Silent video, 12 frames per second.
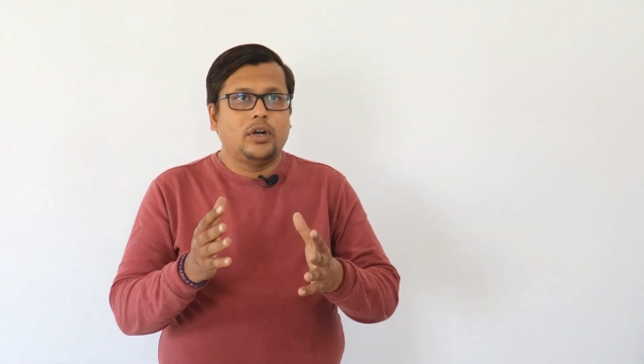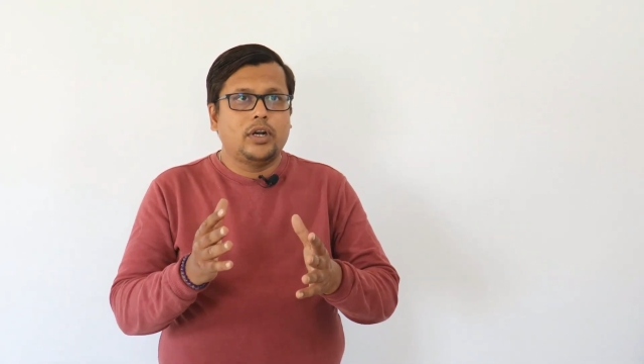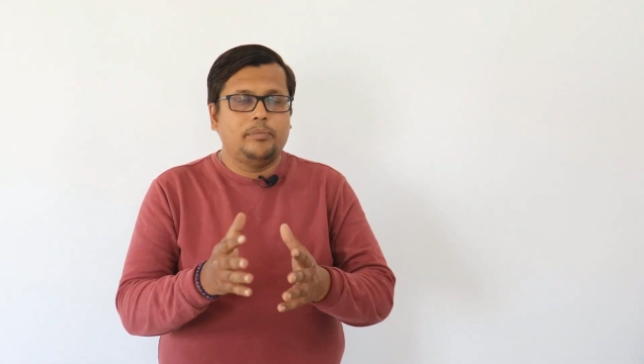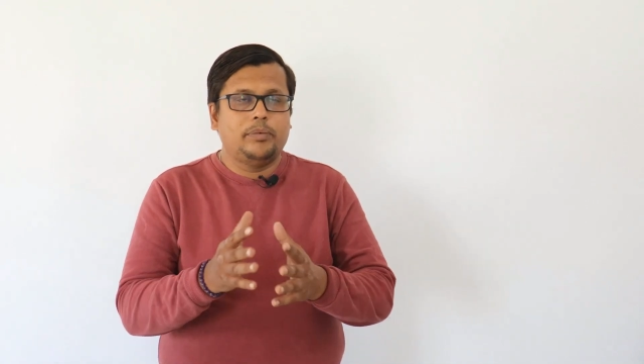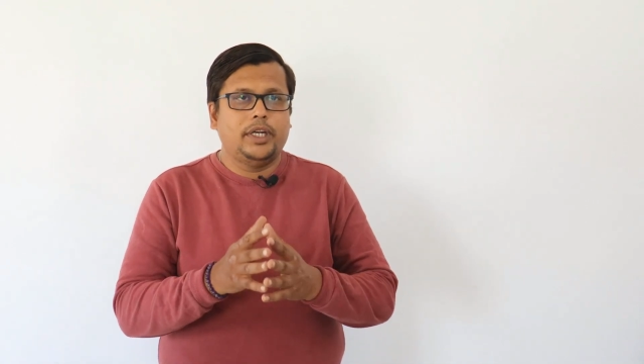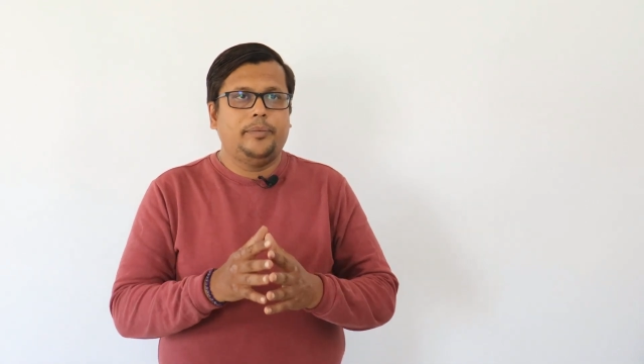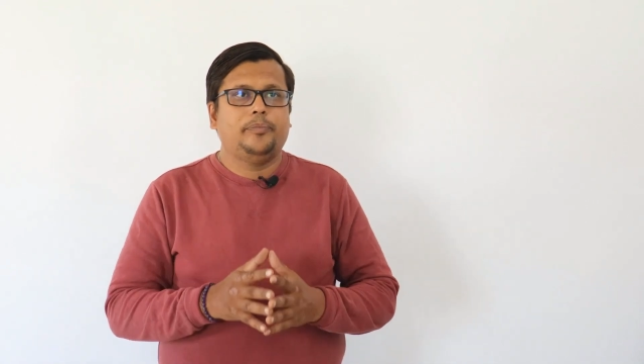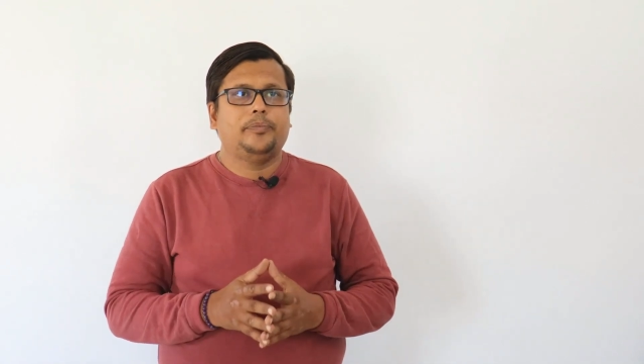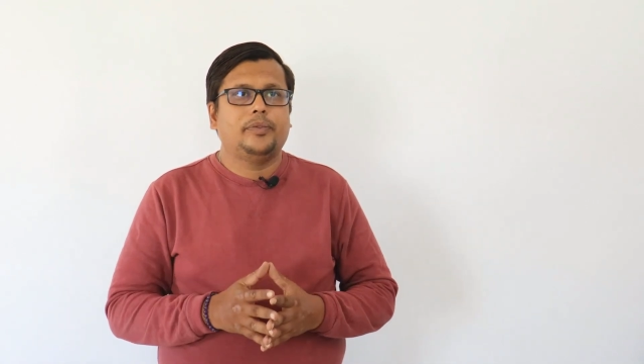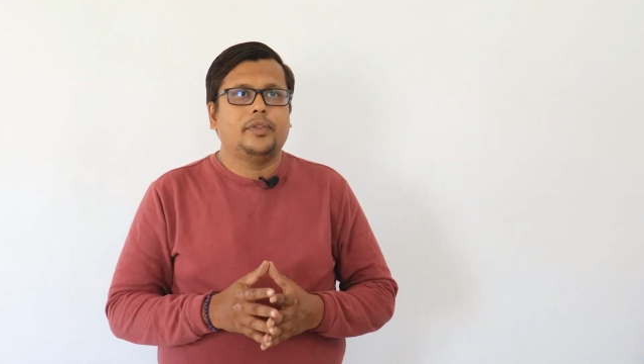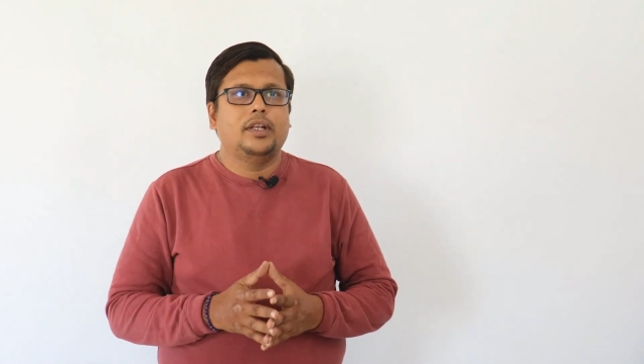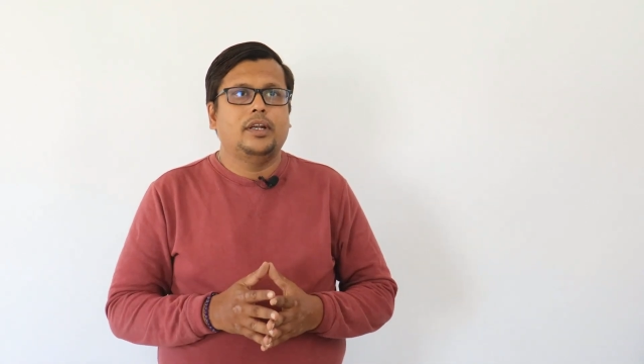company.
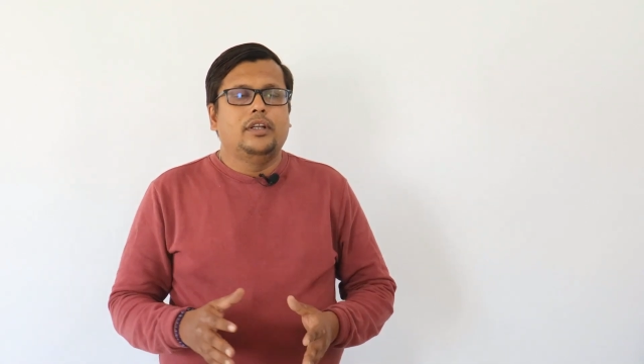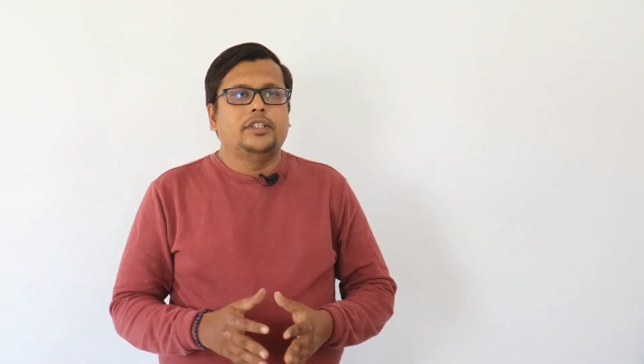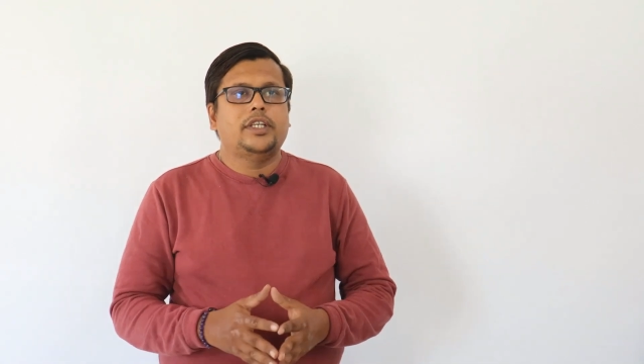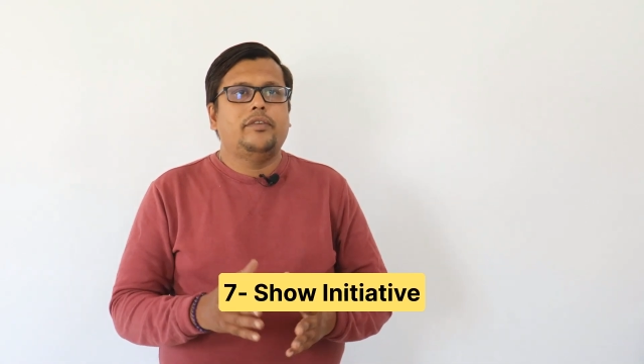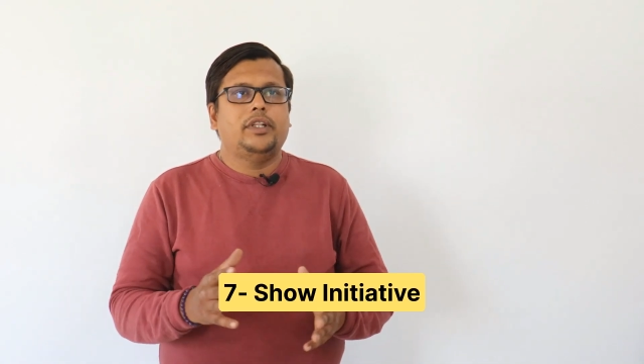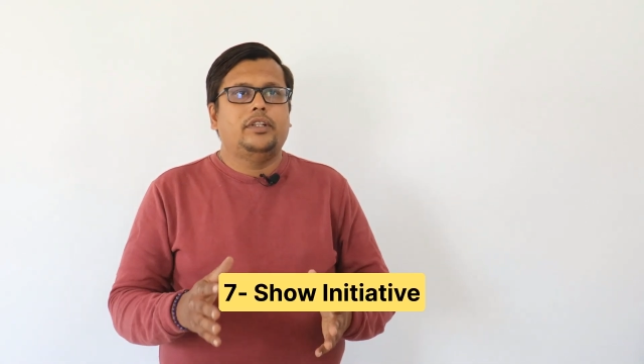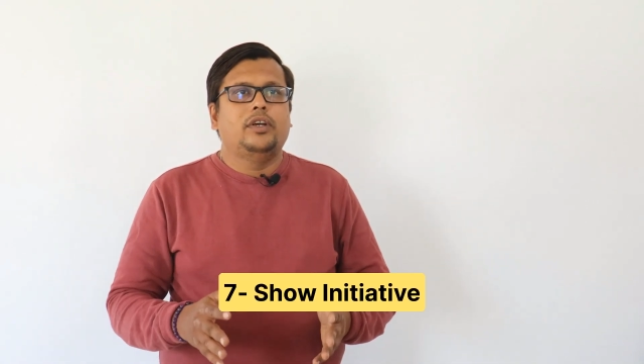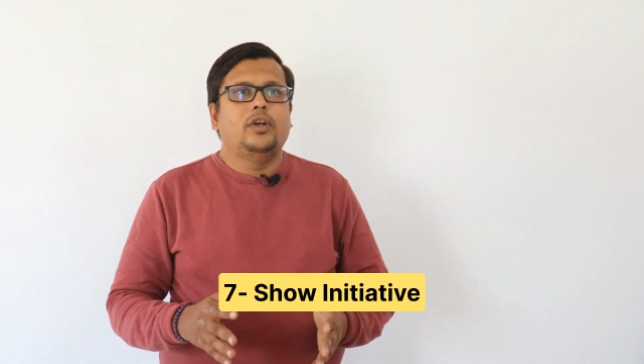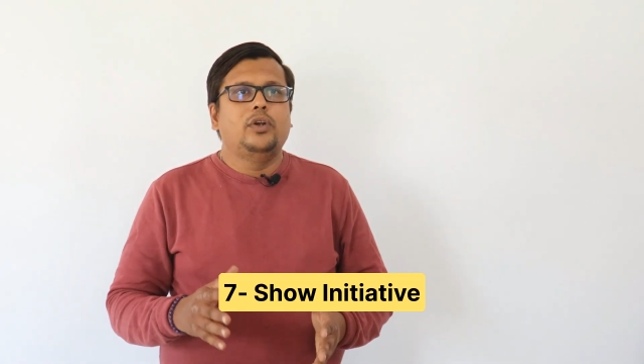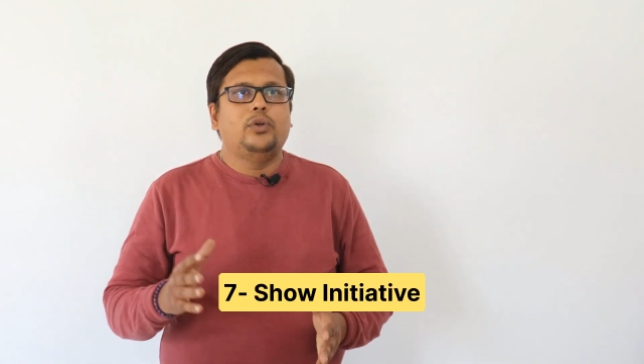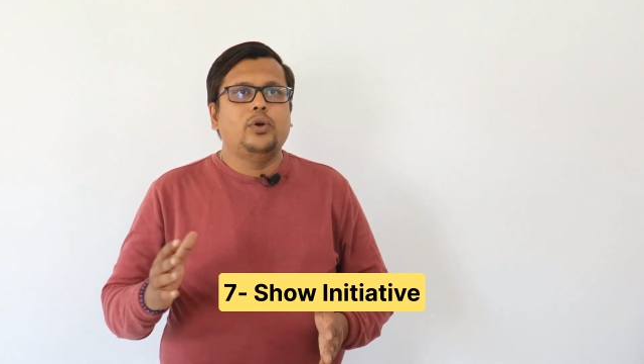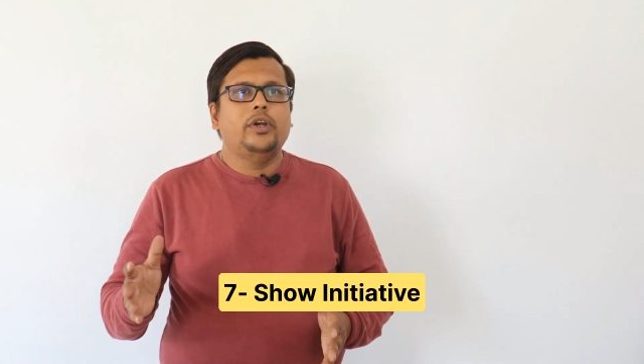
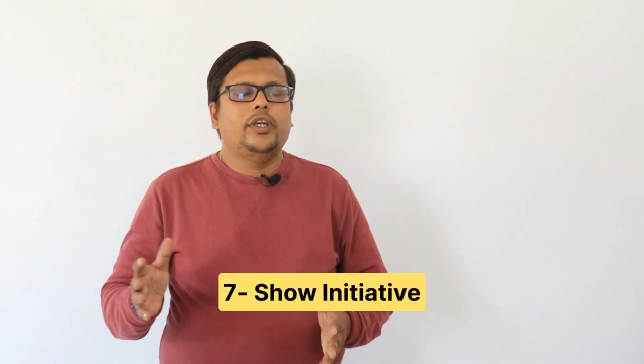Seventh, show